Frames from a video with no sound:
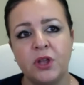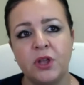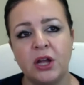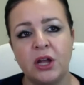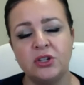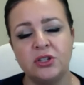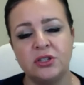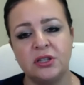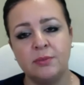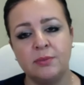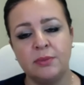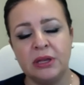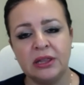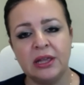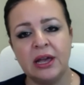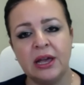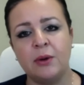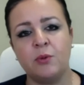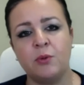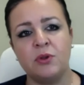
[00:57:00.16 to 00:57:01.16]
not just the
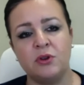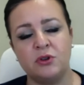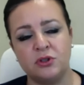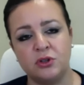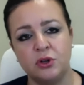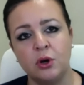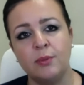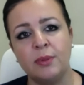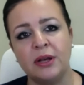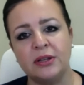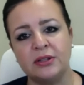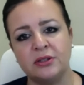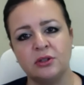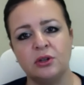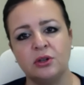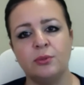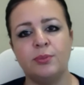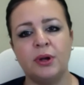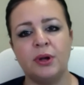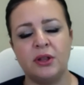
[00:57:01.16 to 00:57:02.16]
midline where there's no
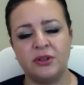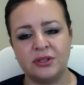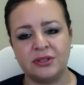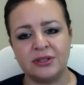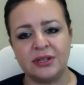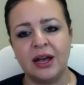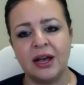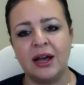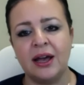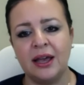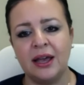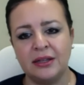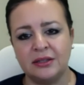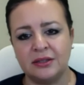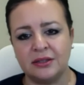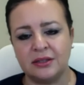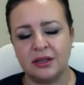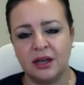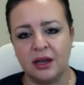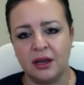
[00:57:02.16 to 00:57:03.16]
muscle, but on the
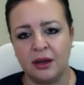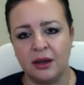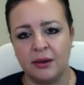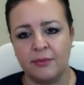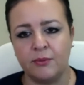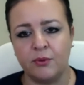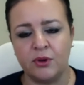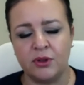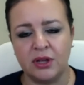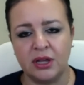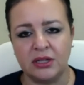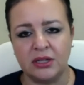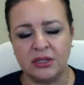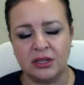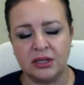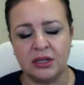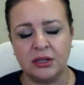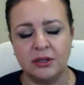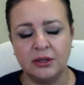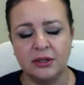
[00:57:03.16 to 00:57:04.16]
sides um, where they
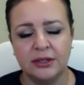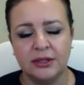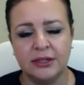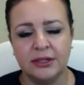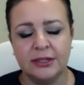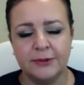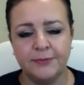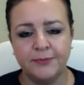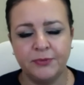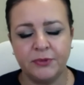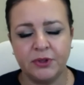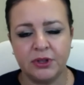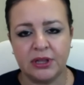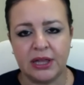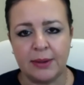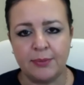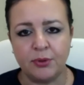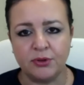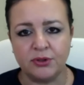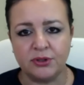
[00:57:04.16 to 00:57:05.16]
did
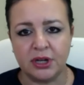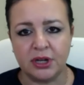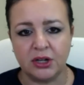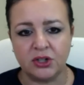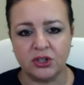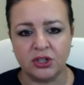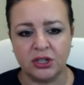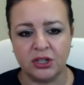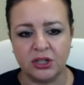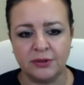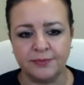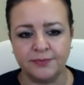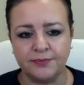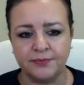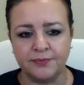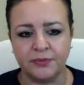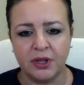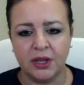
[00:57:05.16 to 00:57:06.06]
liposuction.